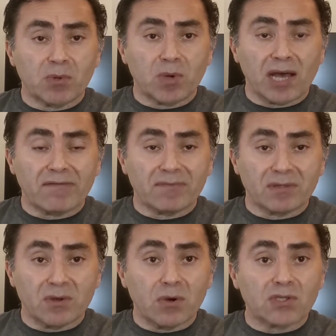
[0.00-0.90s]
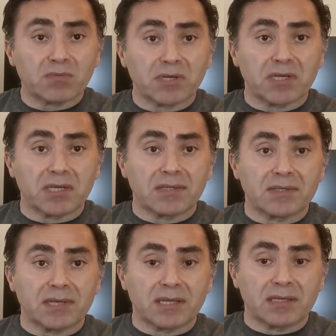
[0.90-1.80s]
who have no
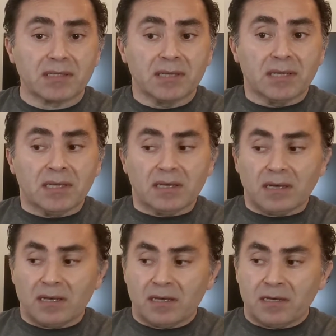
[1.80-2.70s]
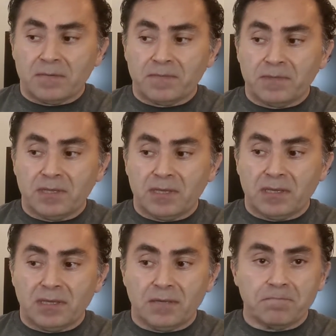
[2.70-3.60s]
experience in
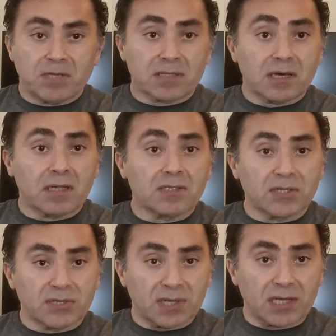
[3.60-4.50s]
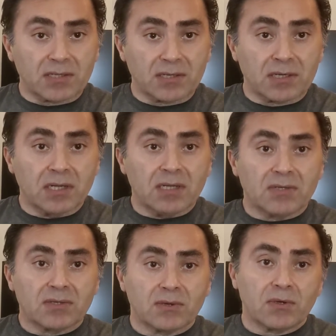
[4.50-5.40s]
the technology sector.
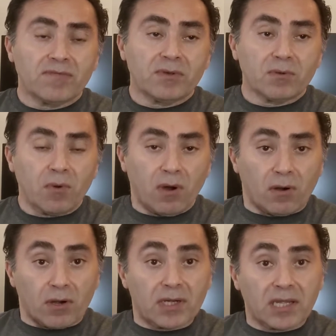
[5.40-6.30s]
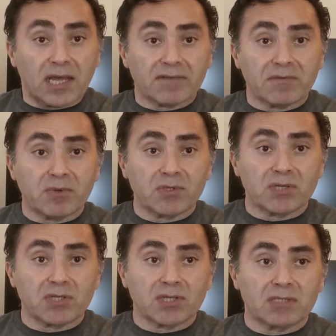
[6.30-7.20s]
So if you already have a
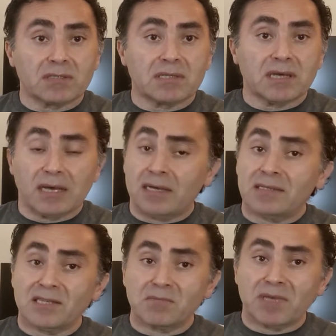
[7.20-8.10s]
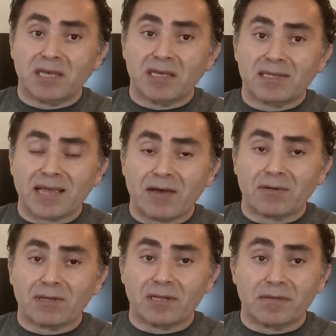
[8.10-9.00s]
position, this may
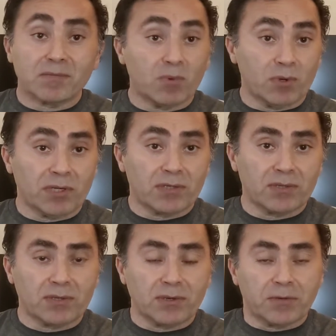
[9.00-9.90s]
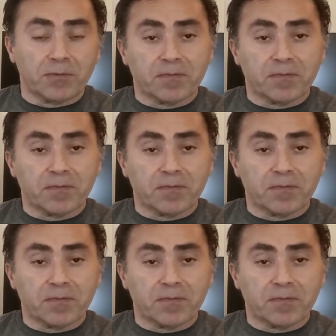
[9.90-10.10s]
sound a little bit boring to you.